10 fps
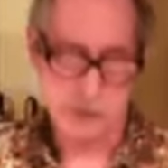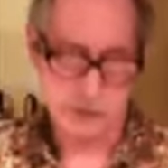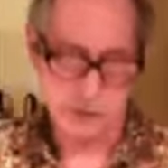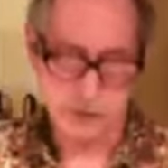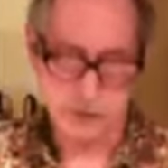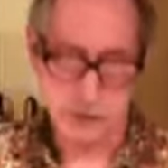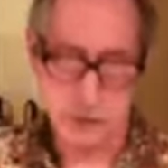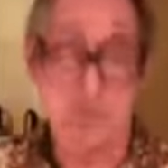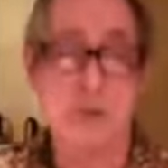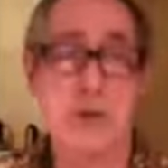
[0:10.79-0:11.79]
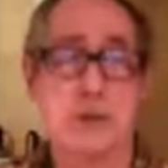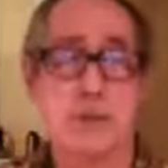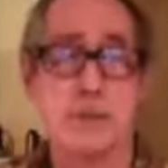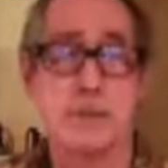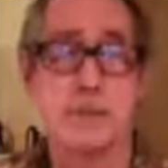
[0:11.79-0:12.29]
convention where we talked
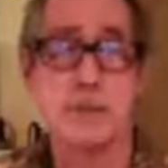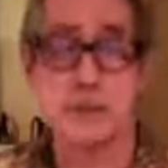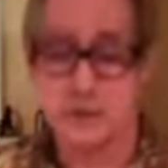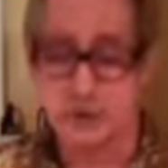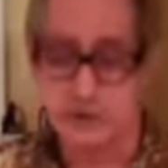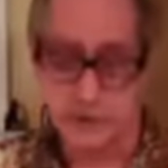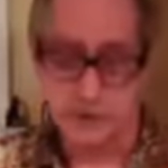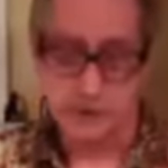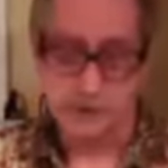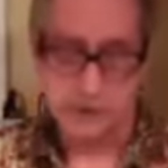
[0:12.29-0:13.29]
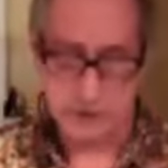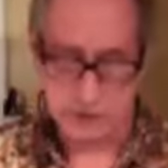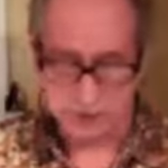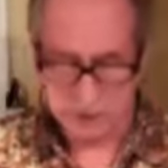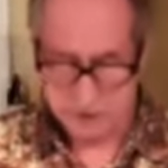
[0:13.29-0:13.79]
about voicing steel string
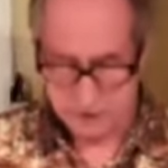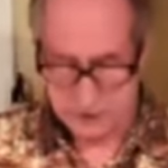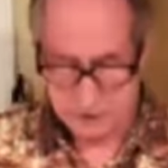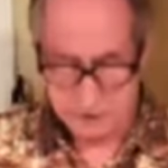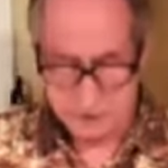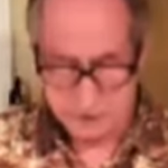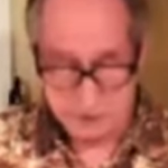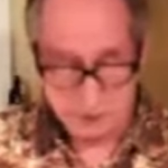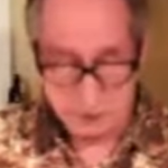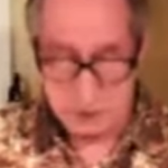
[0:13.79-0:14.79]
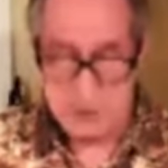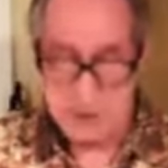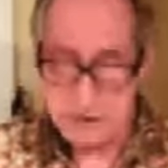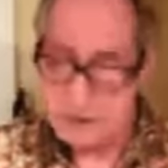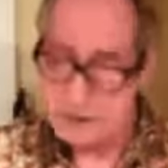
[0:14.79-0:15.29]
guitars. This is
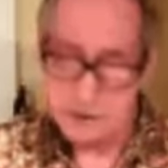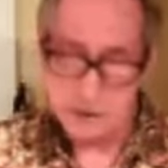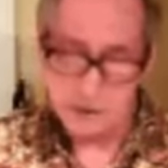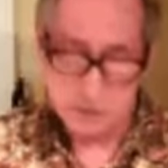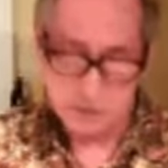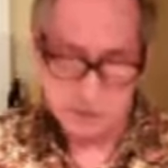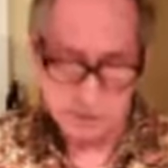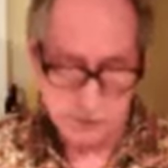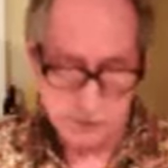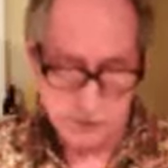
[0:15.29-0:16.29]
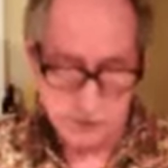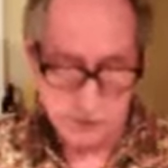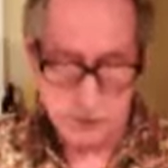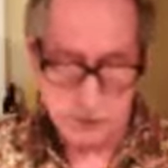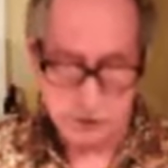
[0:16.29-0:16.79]
probably the central
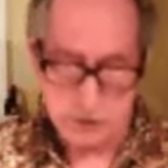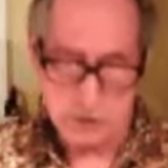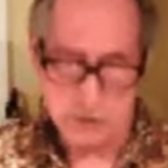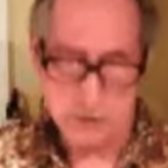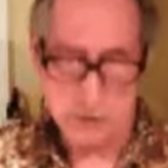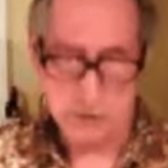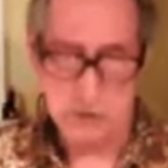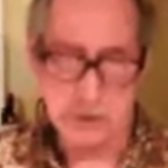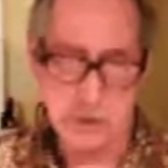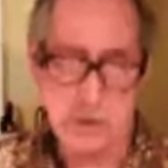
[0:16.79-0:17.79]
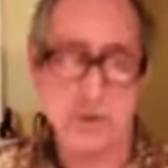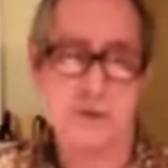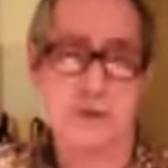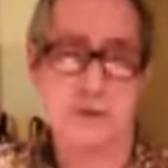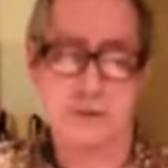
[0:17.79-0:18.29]
feature of the voicing
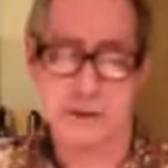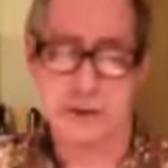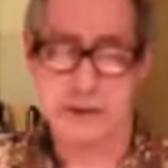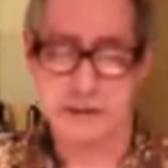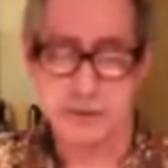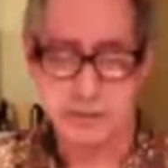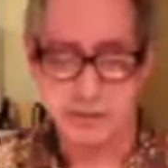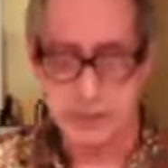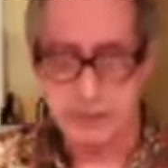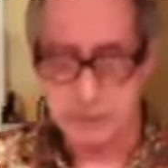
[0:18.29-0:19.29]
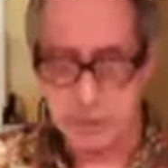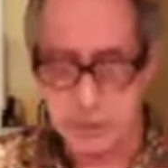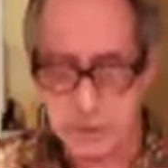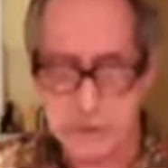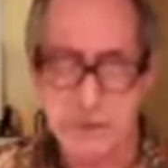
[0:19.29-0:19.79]
process, and it's the most
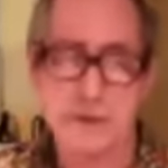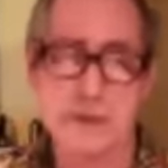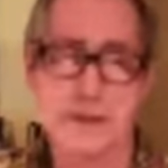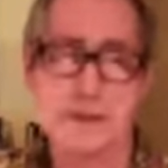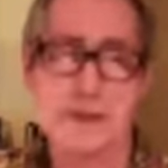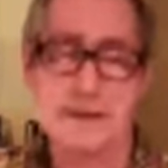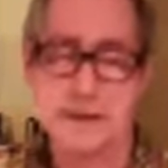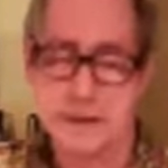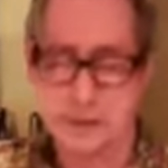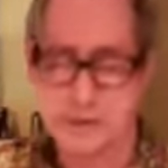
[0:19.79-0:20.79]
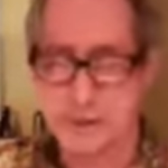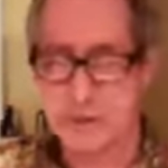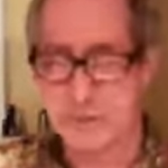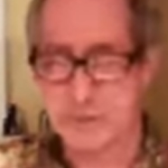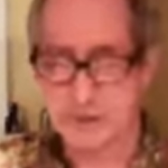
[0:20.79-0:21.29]
important thing in the
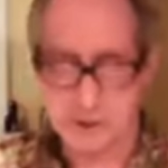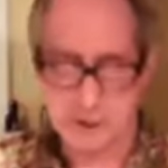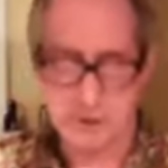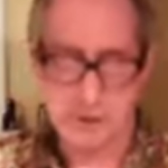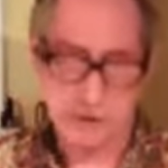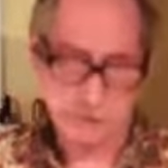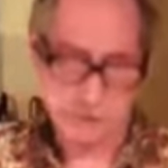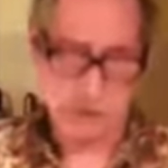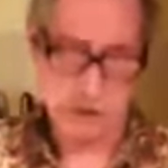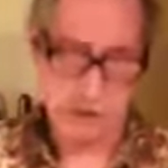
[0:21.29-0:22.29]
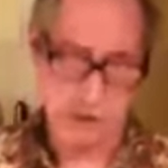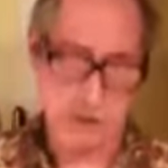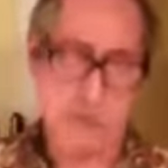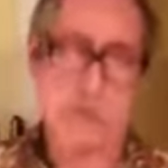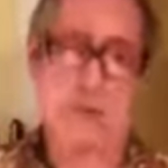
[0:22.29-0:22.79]
beginning of the instrument to provide
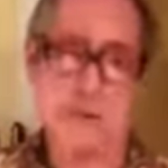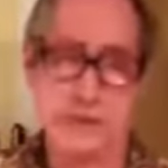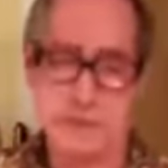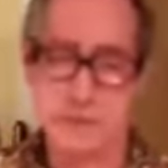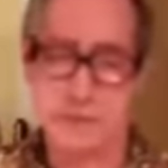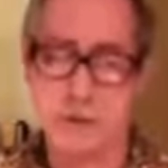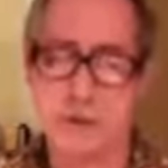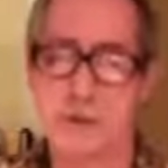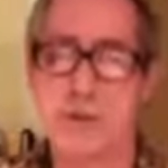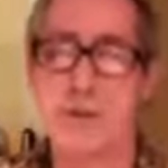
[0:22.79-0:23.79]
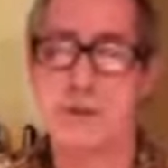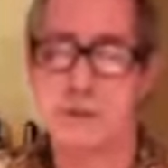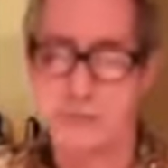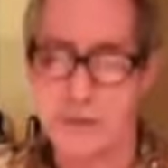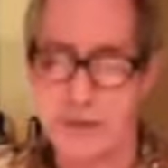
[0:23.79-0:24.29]
yourself with, the information
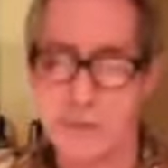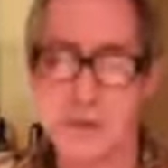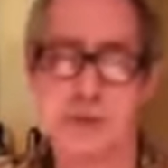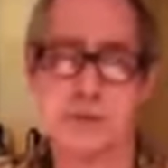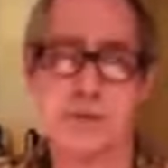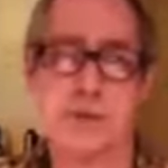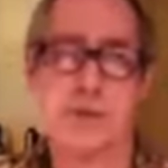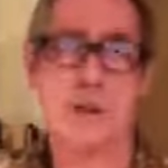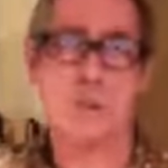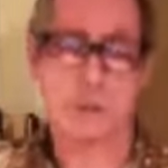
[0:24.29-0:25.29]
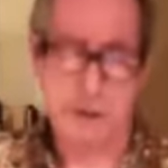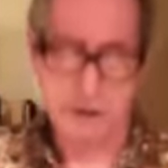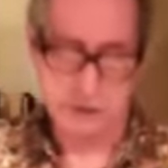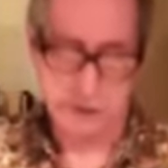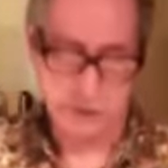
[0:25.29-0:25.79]
that particular top
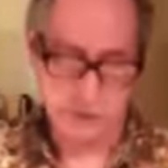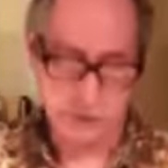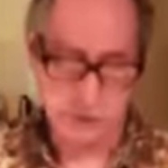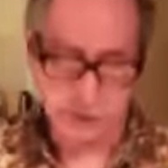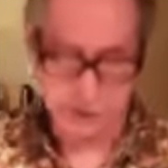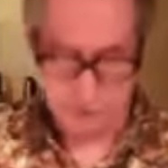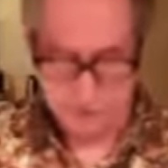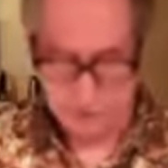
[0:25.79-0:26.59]
is providing you.